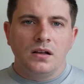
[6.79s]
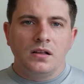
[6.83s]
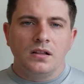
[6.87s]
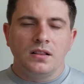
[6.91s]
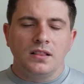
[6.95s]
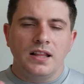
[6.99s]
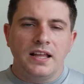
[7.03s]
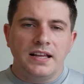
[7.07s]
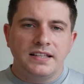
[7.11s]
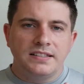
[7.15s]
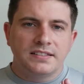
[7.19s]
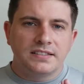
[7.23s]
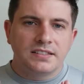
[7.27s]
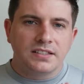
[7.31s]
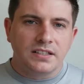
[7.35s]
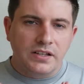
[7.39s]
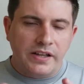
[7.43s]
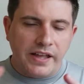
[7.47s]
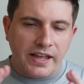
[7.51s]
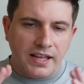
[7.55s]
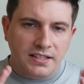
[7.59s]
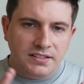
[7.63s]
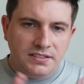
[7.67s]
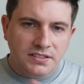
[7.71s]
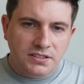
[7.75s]
Let's
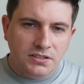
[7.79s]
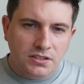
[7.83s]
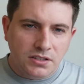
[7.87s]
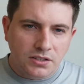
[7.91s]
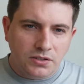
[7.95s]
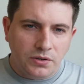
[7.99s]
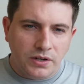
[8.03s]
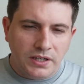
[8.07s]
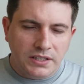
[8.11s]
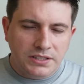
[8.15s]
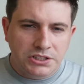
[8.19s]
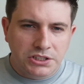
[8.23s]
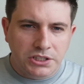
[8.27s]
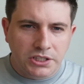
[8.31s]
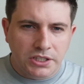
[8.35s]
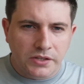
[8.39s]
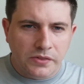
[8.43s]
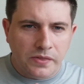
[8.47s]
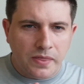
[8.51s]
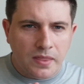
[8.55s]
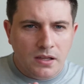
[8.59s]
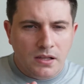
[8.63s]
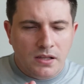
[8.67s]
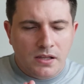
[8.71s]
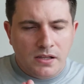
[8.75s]
answer the
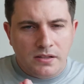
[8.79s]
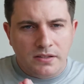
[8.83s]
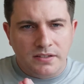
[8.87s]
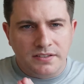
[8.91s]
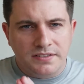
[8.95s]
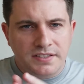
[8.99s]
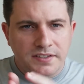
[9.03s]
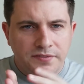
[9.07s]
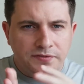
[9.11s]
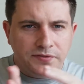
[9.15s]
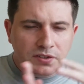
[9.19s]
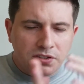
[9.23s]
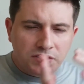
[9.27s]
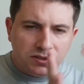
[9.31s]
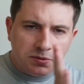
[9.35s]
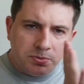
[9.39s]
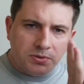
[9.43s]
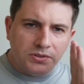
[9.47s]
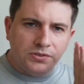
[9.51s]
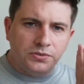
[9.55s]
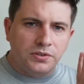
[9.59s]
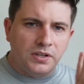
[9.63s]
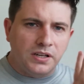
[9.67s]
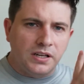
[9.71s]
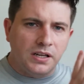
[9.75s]
question, the difference
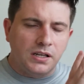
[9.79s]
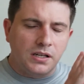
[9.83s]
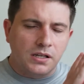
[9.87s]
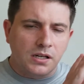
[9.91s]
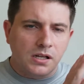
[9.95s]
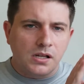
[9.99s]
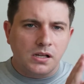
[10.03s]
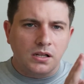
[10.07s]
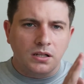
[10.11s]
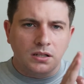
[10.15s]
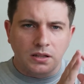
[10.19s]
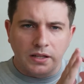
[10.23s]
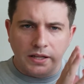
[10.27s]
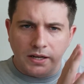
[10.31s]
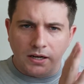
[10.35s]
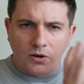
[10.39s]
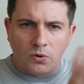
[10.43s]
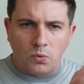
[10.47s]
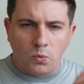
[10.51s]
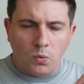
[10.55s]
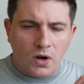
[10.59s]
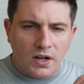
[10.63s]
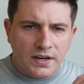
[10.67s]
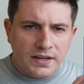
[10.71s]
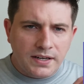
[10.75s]
between layer
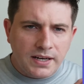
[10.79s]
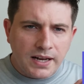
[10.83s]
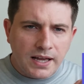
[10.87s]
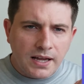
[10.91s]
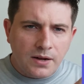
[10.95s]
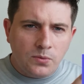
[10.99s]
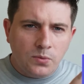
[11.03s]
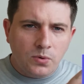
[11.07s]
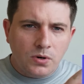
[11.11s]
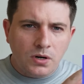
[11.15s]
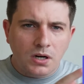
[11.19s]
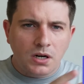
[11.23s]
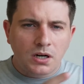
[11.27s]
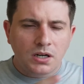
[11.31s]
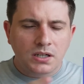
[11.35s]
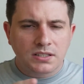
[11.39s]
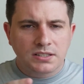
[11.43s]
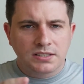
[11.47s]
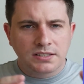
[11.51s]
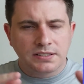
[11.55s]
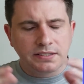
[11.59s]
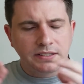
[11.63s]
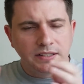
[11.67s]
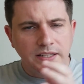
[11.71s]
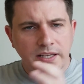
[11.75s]
1
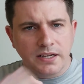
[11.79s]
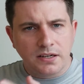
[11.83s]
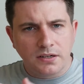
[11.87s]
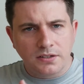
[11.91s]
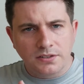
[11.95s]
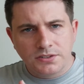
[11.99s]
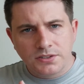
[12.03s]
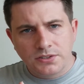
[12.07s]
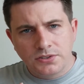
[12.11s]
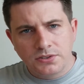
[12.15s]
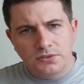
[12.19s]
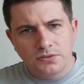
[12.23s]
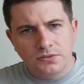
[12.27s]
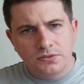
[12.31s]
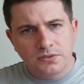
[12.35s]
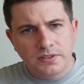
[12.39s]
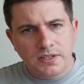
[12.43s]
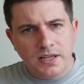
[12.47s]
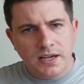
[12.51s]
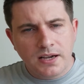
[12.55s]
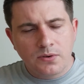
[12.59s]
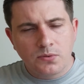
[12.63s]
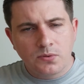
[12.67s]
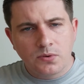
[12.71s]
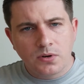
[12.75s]
networks, layer 2
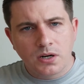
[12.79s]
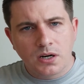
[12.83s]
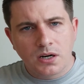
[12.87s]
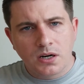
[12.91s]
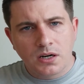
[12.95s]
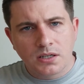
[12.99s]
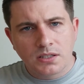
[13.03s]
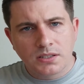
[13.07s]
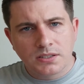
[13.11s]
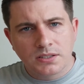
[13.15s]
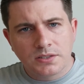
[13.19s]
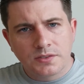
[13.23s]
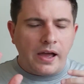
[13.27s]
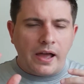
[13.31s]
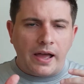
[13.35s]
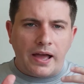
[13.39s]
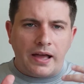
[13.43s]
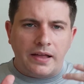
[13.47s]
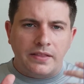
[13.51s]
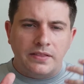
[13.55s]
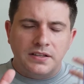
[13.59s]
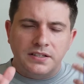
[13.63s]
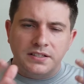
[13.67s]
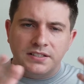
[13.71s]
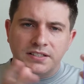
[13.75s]
networks,
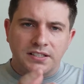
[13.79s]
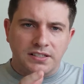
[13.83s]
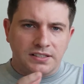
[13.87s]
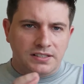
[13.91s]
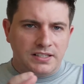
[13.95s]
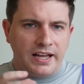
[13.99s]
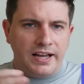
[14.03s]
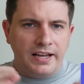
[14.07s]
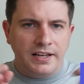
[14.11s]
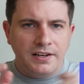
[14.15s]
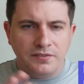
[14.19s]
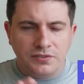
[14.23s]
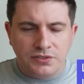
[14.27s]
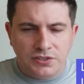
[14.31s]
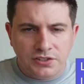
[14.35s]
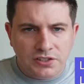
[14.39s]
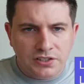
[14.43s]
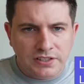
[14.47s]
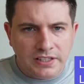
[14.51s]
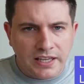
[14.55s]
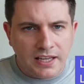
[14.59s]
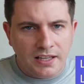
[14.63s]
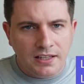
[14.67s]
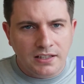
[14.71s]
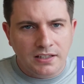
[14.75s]
this kind of
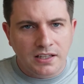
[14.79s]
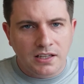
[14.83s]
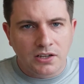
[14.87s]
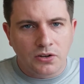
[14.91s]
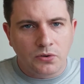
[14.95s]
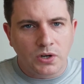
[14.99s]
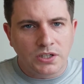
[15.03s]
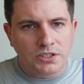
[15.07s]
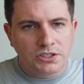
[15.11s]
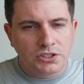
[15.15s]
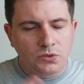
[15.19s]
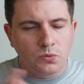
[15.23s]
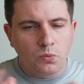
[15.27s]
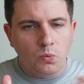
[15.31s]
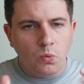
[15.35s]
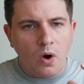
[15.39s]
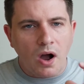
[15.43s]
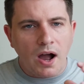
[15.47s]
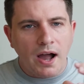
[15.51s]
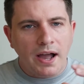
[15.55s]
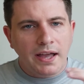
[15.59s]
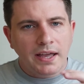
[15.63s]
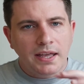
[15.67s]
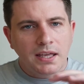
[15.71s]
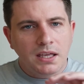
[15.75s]
scaling question.
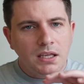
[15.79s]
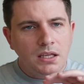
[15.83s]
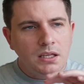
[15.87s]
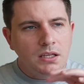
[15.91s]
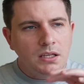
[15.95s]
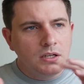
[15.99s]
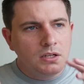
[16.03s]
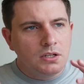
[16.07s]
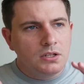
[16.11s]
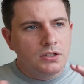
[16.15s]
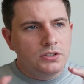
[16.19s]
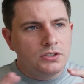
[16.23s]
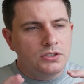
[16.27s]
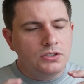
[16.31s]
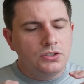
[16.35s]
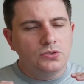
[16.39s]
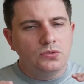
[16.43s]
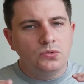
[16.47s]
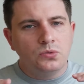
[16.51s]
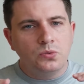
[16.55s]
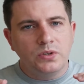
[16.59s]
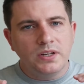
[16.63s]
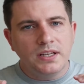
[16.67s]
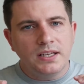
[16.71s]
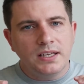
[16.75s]
Why do
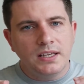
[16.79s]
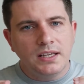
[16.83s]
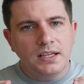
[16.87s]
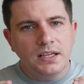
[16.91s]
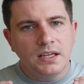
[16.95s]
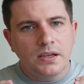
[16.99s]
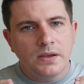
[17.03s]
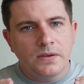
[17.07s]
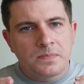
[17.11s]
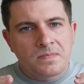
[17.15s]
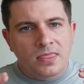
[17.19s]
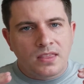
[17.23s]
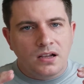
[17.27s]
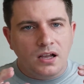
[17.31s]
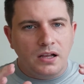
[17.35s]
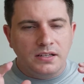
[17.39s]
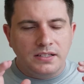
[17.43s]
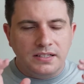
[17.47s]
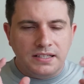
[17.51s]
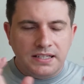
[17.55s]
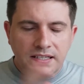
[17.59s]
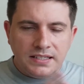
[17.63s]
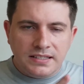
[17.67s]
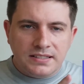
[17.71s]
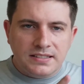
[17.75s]
we
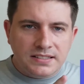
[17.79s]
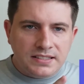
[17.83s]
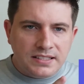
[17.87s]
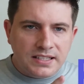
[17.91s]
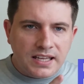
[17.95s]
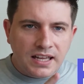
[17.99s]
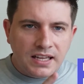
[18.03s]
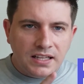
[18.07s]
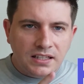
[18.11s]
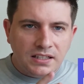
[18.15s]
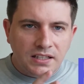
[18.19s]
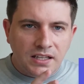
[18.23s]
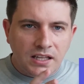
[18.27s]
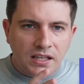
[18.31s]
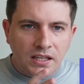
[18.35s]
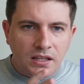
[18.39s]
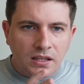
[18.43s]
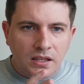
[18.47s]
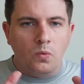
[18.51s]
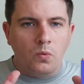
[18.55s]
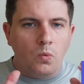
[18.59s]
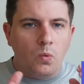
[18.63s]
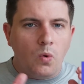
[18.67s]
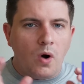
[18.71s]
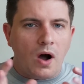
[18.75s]
need scaling?
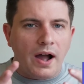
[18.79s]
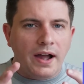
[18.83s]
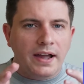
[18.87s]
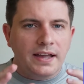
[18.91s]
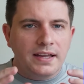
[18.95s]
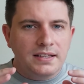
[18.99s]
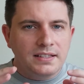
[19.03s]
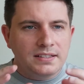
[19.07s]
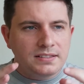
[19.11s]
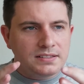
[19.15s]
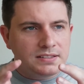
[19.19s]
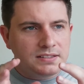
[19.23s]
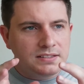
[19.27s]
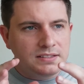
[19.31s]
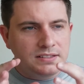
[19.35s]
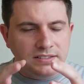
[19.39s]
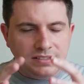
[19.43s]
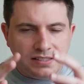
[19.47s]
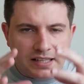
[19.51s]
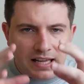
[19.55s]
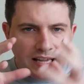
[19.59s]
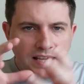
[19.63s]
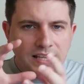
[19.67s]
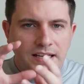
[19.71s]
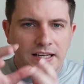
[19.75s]
Why is
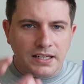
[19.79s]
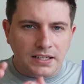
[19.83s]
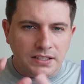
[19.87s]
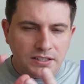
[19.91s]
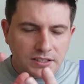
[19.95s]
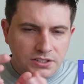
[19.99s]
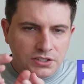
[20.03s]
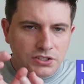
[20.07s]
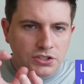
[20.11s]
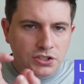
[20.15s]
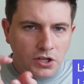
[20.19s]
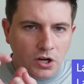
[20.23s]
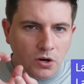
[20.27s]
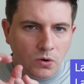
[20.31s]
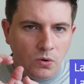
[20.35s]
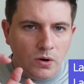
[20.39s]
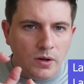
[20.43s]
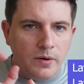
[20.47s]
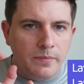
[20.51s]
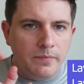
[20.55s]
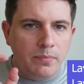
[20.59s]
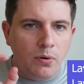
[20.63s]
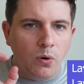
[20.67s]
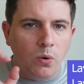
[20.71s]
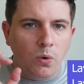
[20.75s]
data so
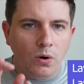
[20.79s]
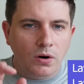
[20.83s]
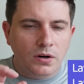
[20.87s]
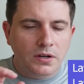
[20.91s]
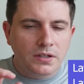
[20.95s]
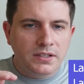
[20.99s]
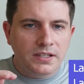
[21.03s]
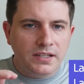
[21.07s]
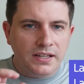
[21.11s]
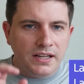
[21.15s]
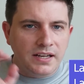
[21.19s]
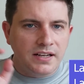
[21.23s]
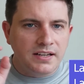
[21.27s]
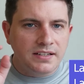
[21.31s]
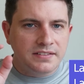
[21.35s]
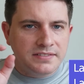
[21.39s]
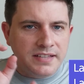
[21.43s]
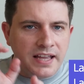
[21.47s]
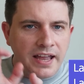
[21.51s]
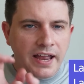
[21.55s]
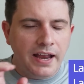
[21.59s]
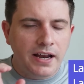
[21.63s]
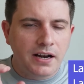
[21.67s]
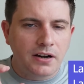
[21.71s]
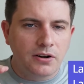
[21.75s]
important and
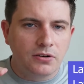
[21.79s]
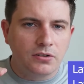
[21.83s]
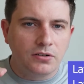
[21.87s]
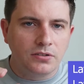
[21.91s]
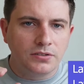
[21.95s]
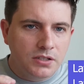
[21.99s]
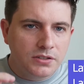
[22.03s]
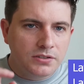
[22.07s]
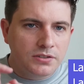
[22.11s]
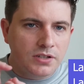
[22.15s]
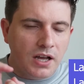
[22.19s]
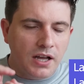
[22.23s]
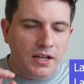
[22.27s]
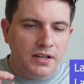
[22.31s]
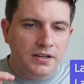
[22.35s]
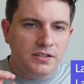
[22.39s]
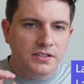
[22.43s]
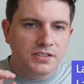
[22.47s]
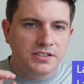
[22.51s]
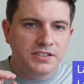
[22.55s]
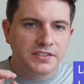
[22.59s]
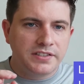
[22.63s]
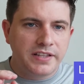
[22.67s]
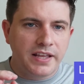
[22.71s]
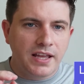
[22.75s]
integral to
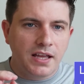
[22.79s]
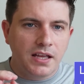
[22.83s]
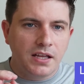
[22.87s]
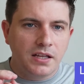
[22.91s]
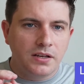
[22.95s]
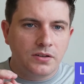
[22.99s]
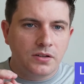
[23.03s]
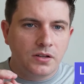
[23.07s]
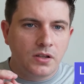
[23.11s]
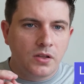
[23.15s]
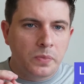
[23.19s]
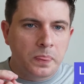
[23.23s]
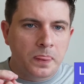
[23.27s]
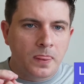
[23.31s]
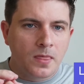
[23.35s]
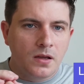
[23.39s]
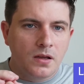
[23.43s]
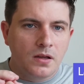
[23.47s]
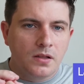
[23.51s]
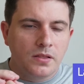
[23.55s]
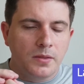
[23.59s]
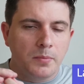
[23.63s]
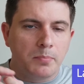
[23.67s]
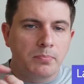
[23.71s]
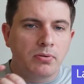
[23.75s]
understand
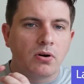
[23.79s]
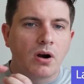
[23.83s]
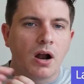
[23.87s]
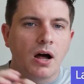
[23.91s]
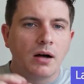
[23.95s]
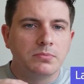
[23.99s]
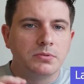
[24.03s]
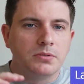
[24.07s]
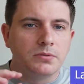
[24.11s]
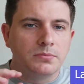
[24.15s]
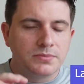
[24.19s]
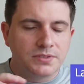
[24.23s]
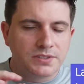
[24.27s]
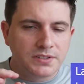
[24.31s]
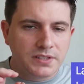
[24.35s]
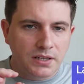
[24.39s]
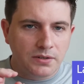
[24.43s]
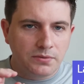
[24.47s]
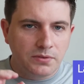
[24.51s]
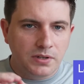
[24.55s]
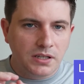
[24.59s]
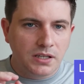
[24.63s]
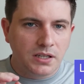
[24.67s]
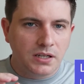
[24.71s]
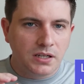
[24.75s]
the problems that
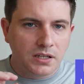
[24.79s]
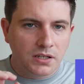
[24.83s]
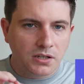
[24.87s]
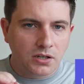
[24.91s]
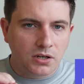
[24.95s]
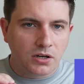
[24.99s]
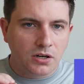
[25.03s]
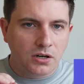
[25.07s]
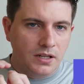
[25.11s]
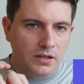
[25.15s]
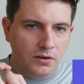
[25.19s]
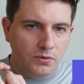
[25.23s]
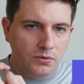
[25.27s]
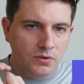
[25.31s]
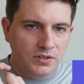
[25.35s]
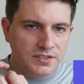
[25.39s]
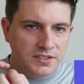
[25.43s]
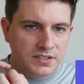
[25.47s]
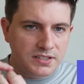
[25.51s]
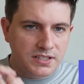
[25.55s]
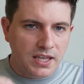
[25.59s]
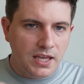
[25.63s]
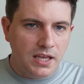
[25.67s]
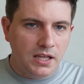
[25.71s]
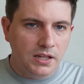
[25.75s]
we can occur with
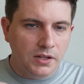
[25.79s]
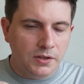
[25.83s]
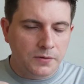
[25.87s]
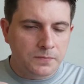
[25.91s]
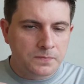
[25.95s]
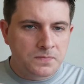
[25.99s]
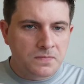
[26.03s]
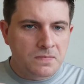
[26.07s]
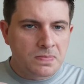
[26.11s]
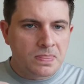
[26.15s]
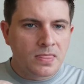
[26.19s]
scaling?